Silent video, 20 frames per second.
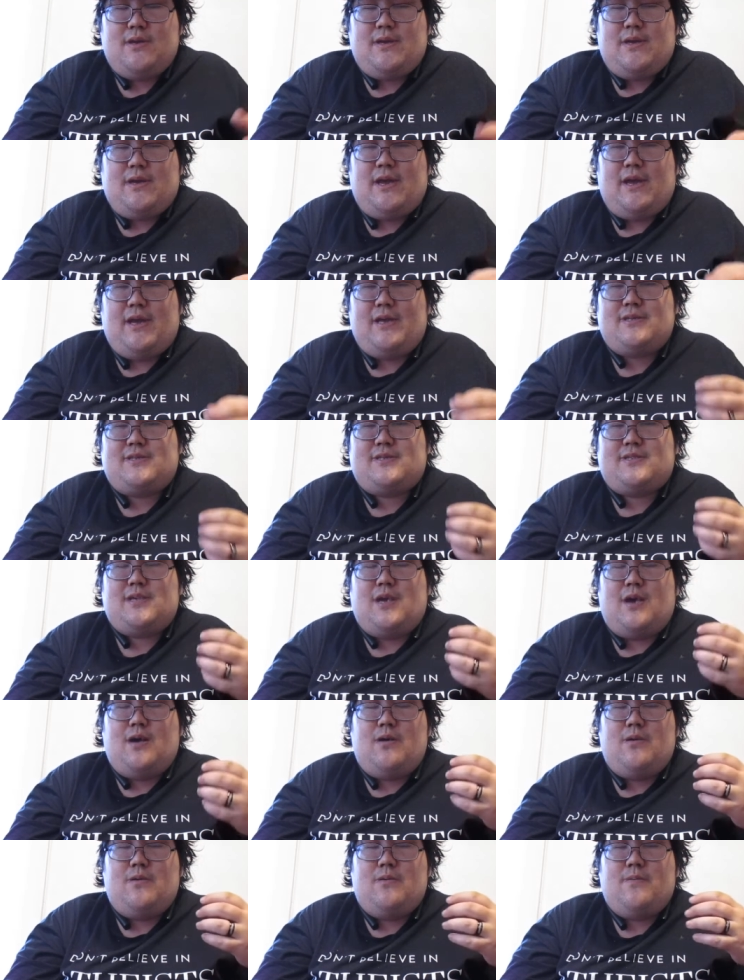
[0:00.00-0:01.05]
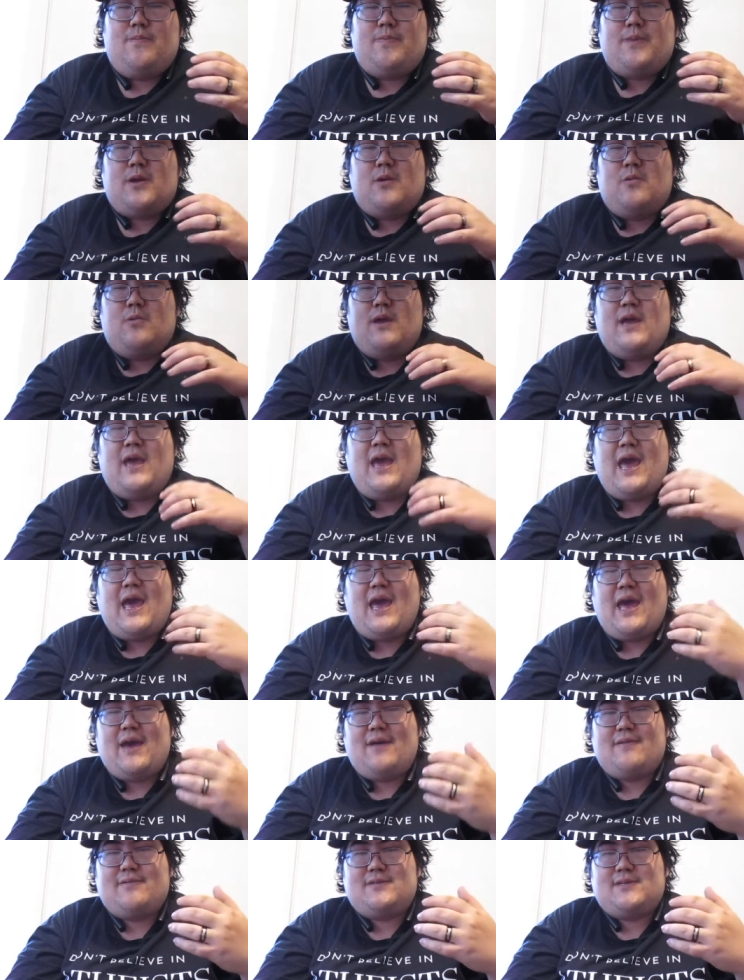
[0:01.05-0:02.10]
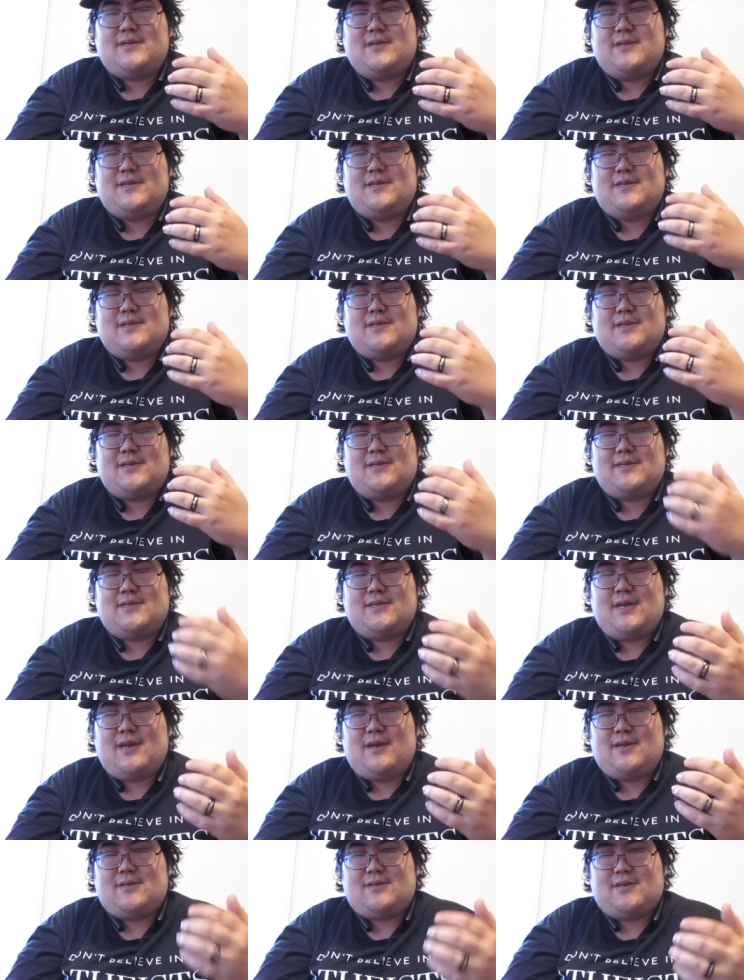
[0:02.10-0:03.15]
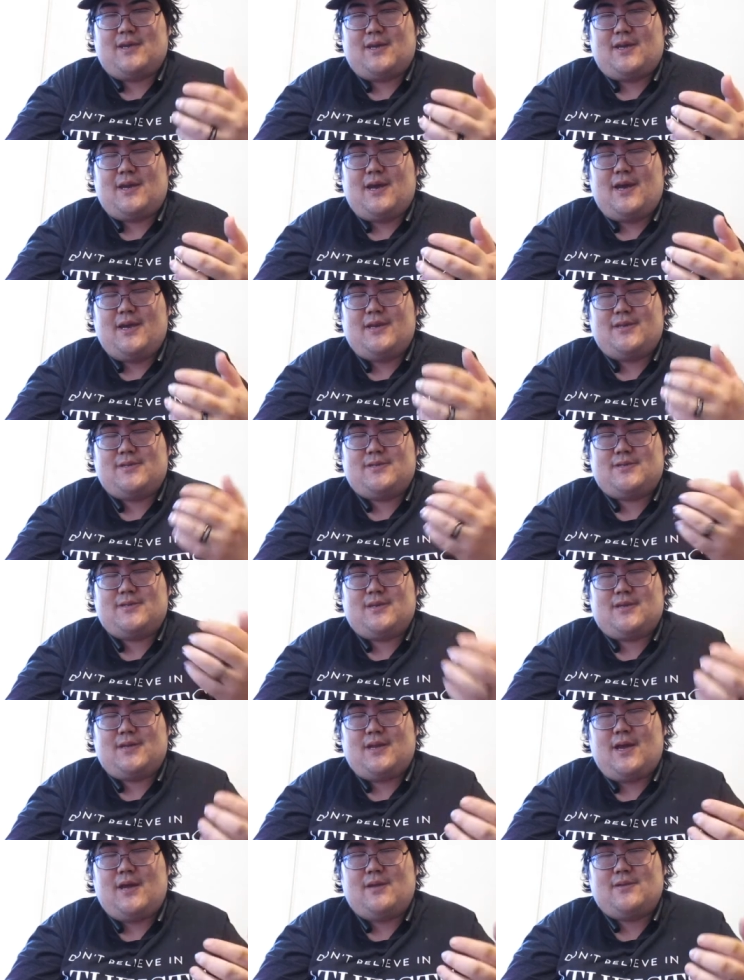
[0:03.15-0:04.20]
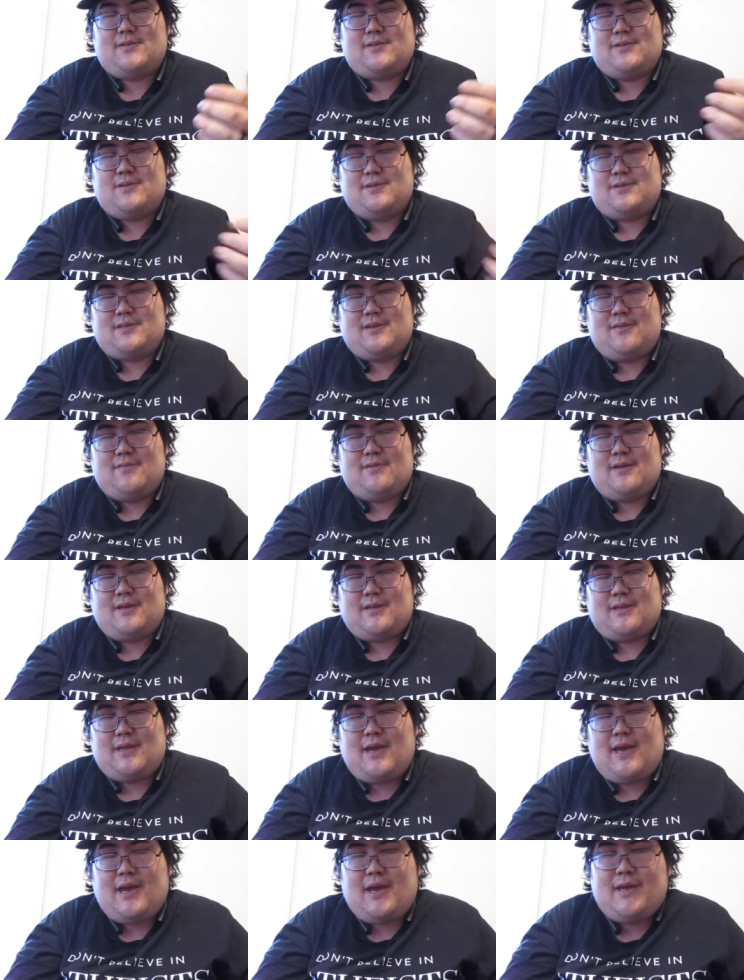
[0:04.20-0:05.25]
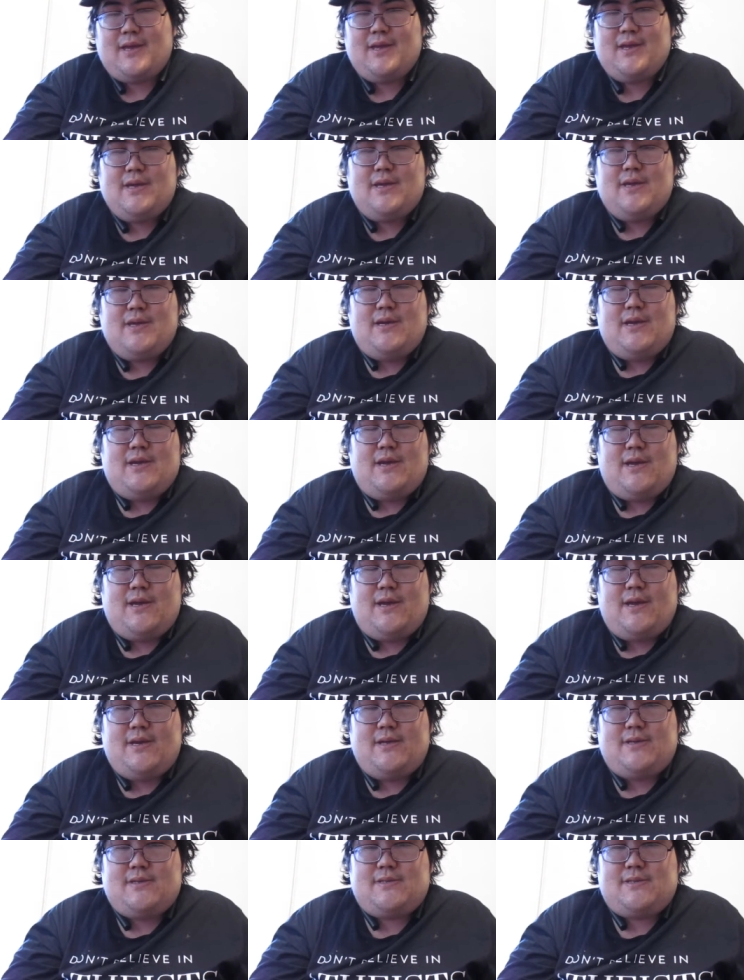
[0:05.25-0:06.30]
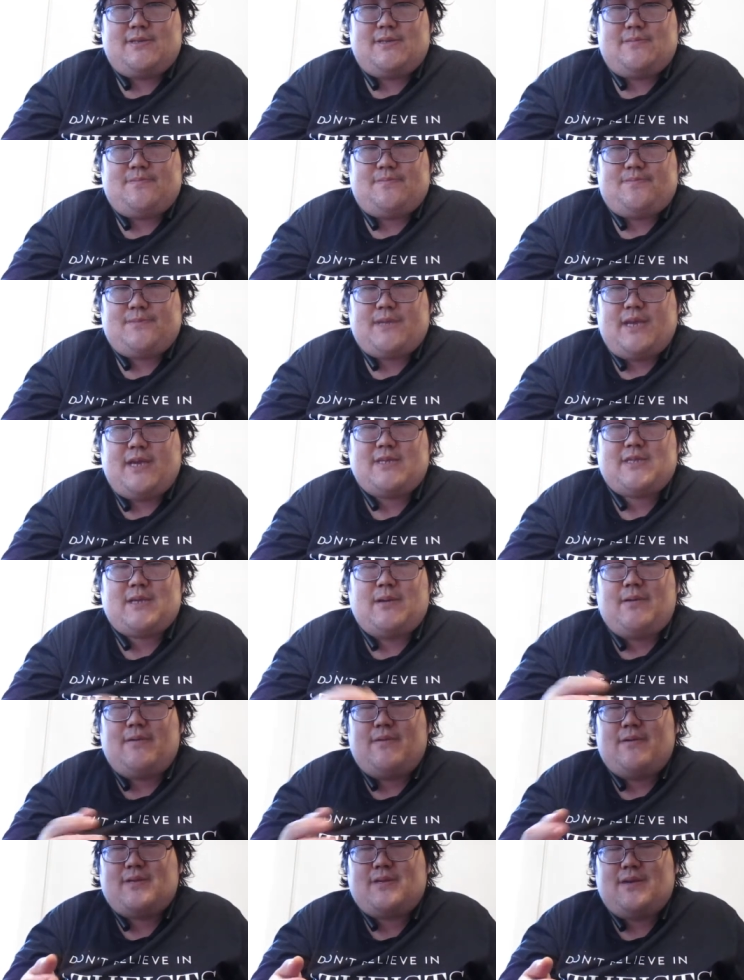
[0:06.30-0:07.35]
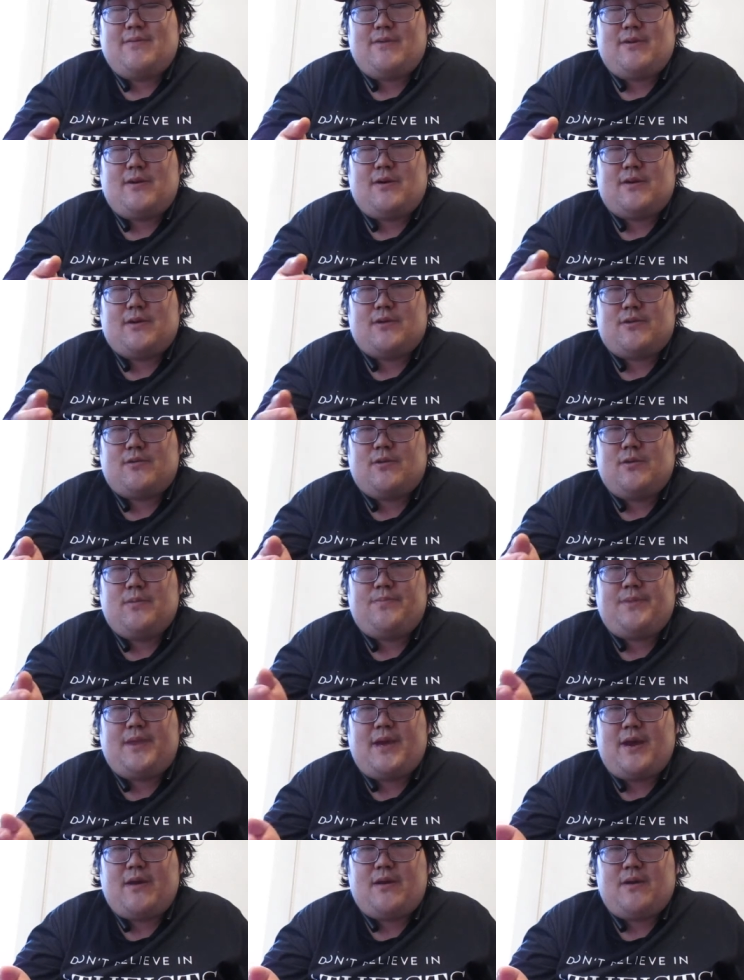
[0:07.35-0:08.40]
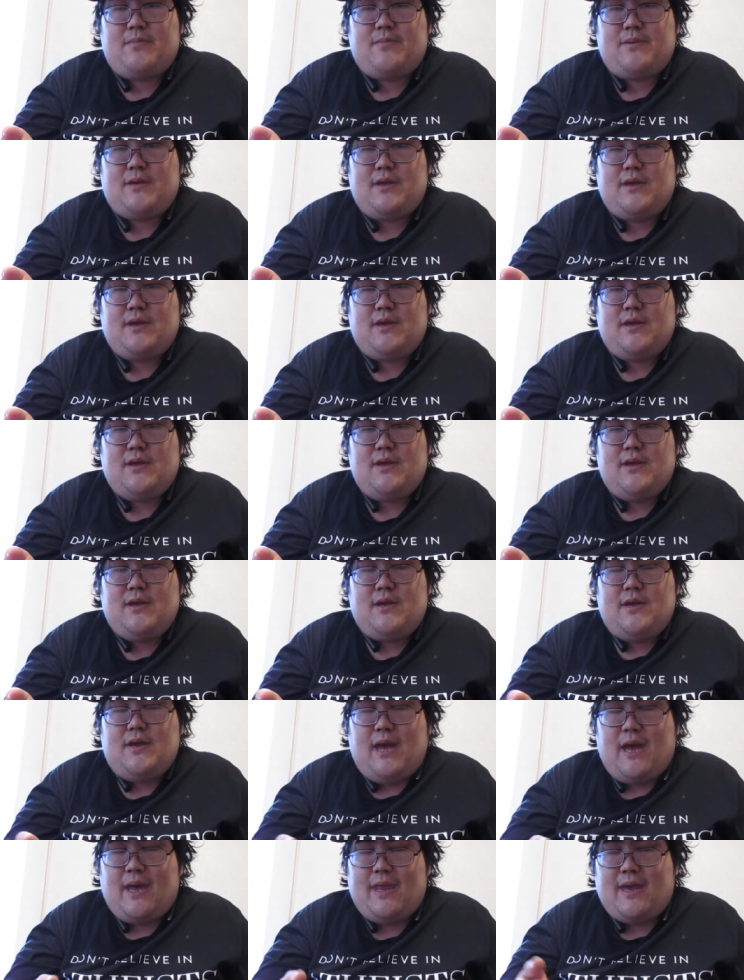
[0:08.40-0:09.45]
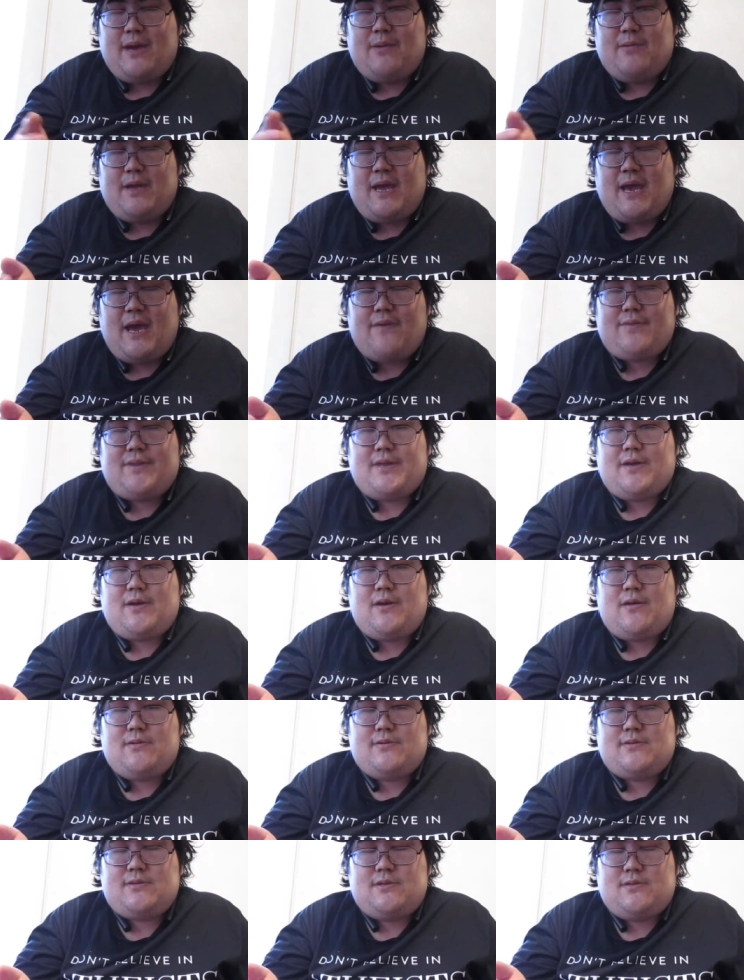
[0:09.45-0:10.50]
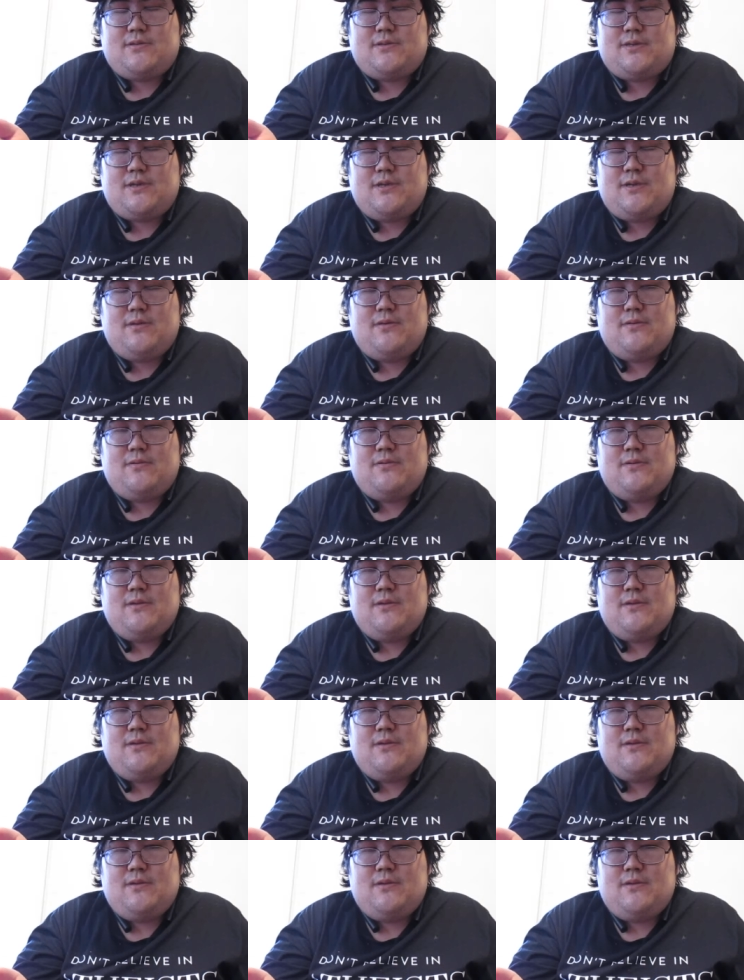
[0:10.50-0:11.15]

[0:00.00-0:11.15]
And so we have to see our psychiatrist and counselor and stuff like that. And some of us even go to group therapy, and that we have to go to too.